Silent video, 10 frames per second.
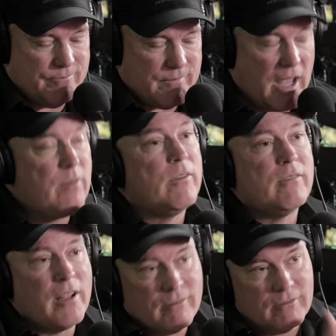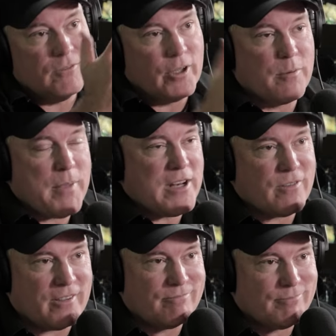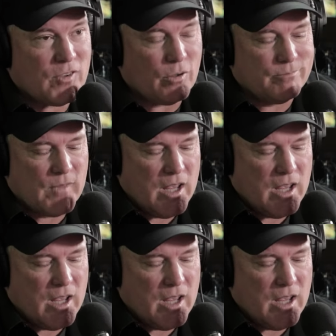and we got a Patreon. So